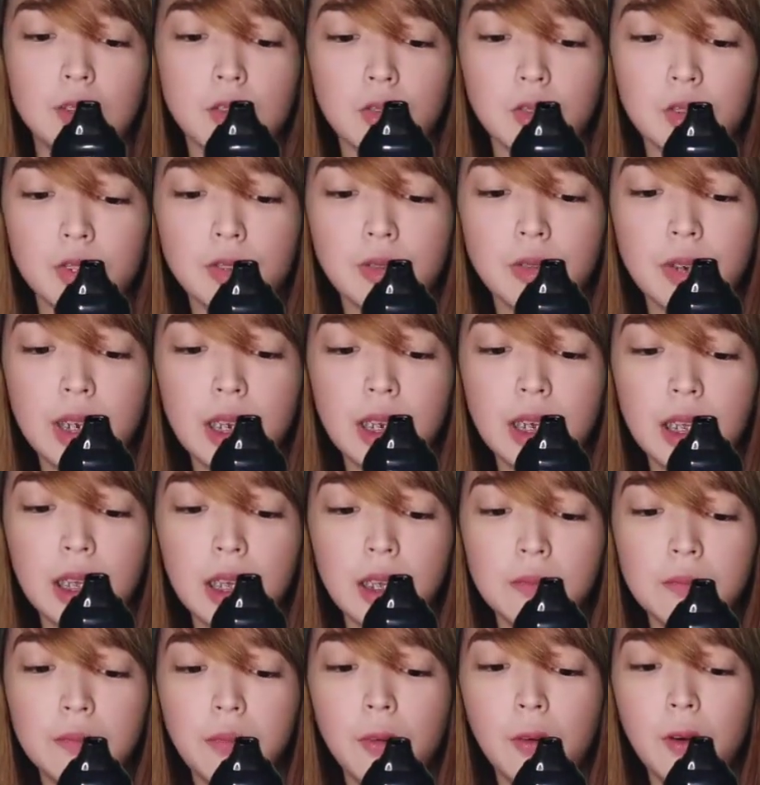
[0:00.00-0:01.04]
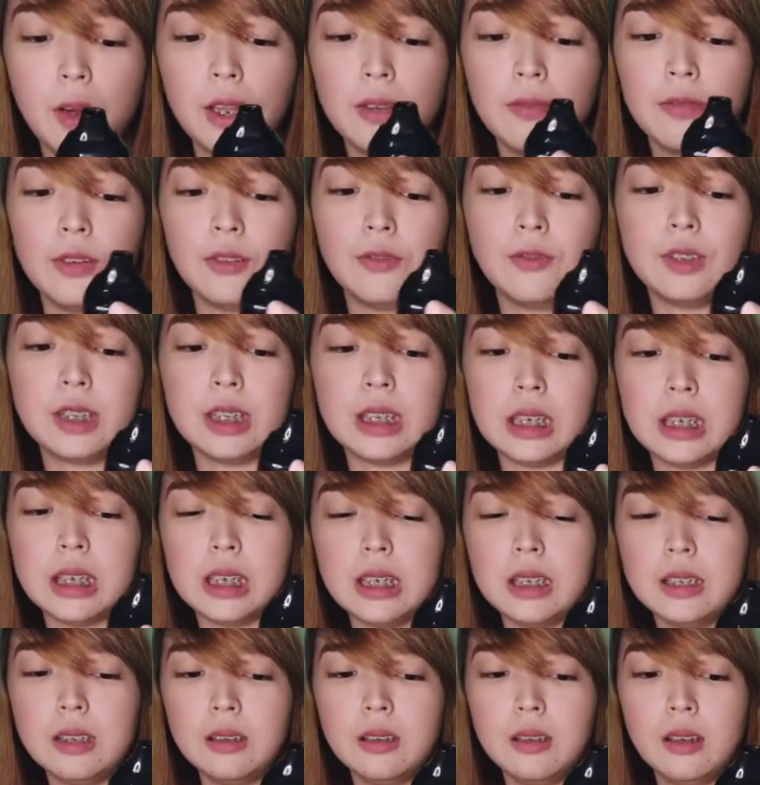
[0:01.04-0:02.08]
So it's reading
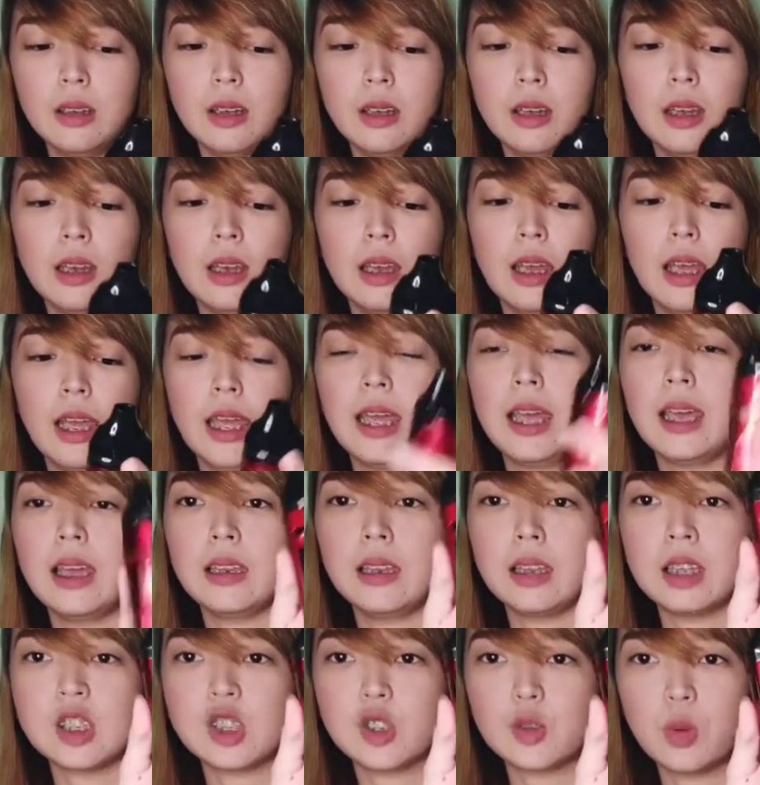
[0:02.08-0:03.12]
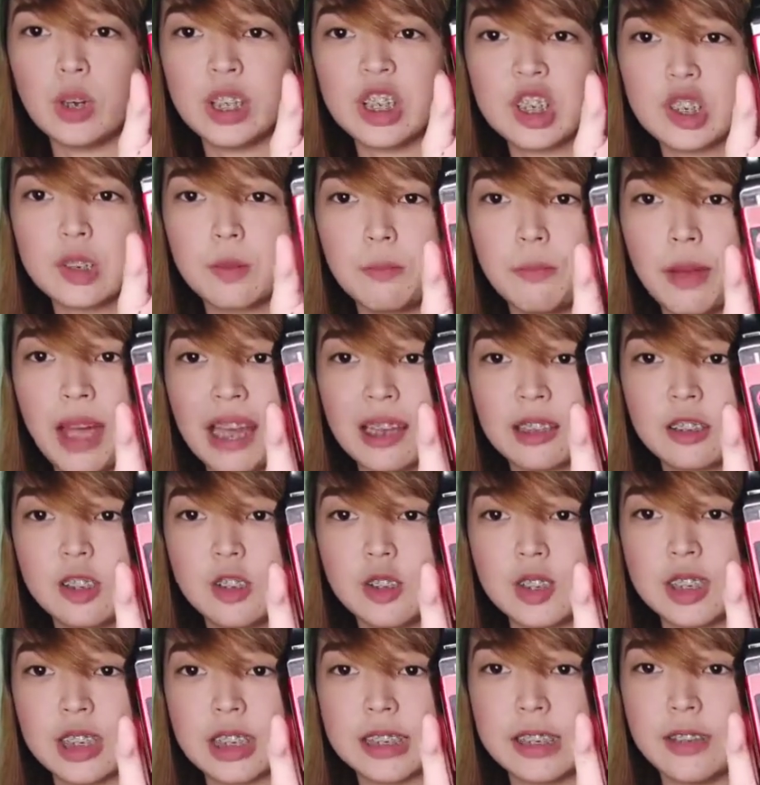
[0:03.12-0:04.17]
0.15. And it switched back
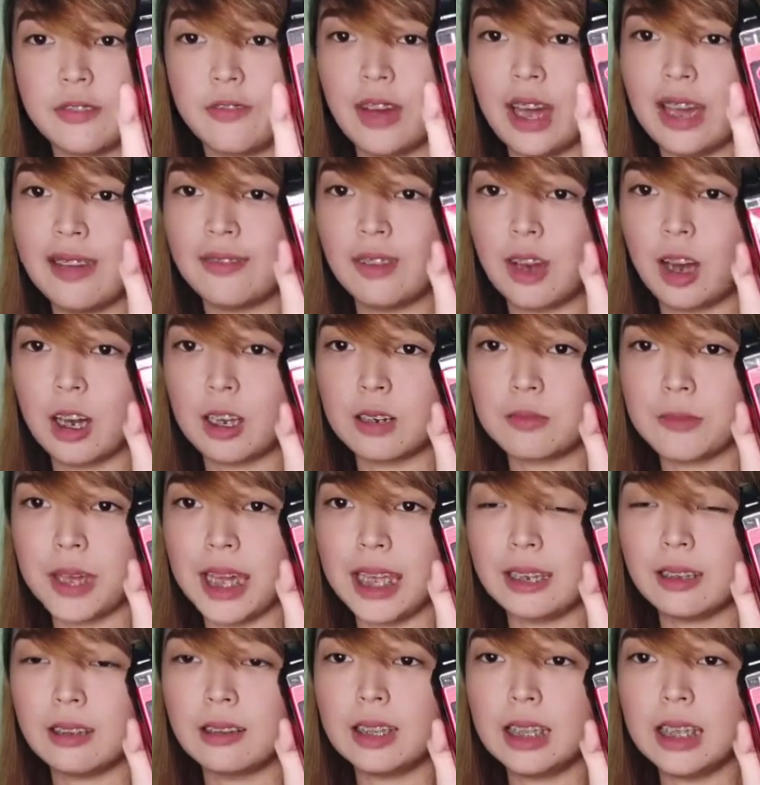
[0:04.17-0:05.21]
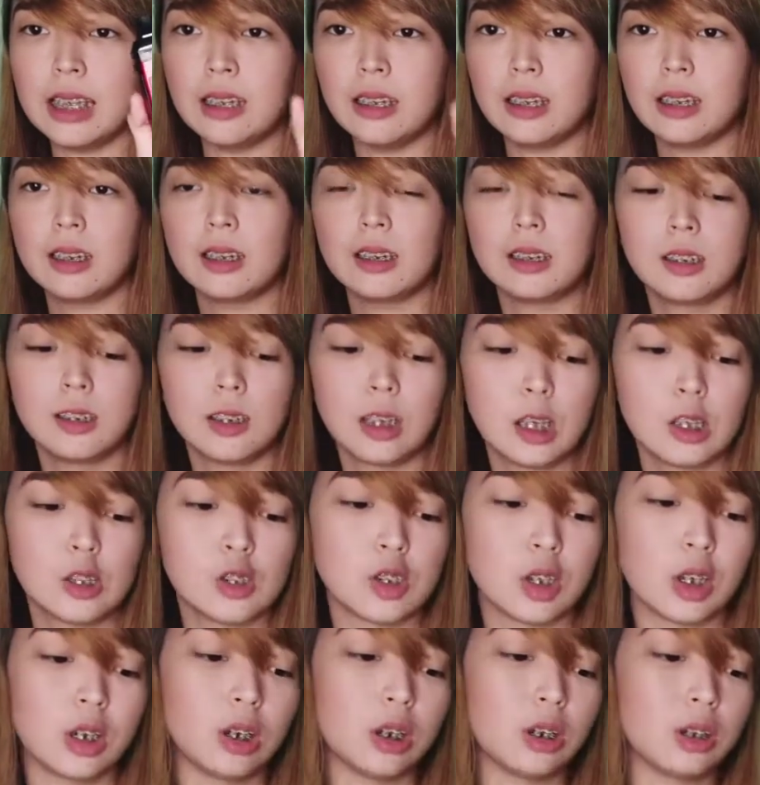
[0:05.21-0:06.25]
to 65 automatically.
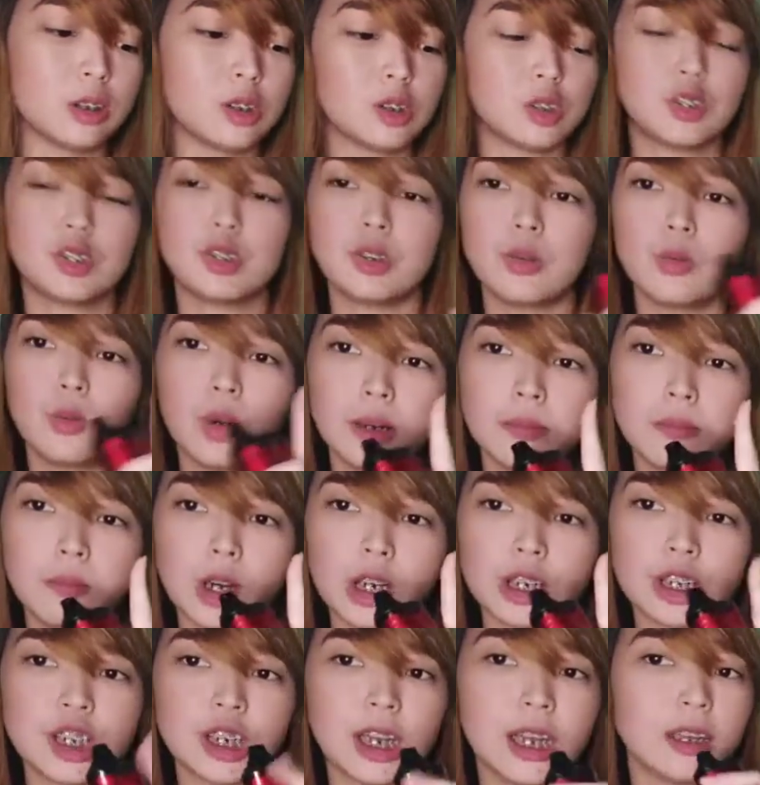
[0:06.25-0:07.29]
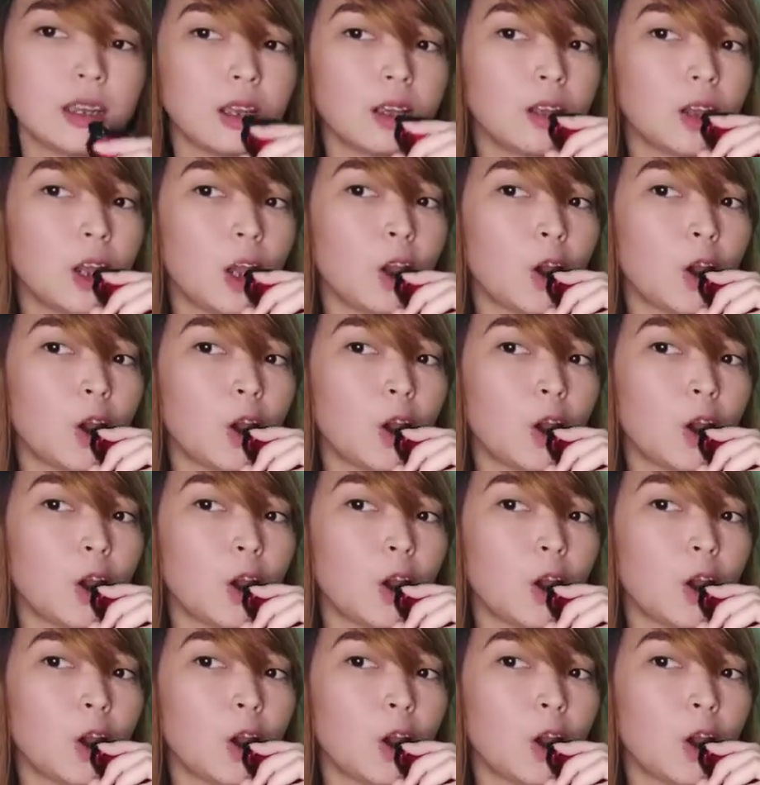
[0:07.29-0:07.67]
So let's do one more check.